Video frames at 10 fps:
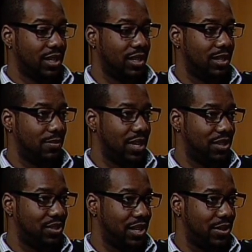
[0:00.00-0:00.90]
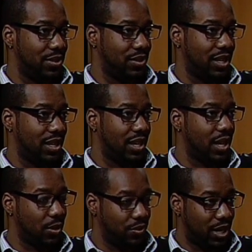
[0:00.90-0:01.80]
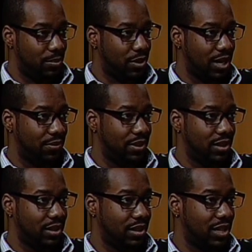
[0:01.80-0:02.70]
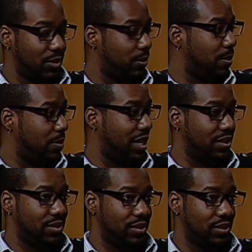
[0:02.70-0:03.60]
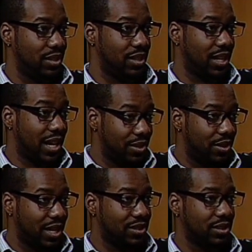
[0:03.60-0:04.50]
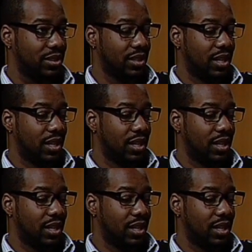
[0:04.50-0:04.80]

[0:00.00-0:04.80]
MedShare is a health nonprofit, and that's where we're based. It's in Decatur, actually.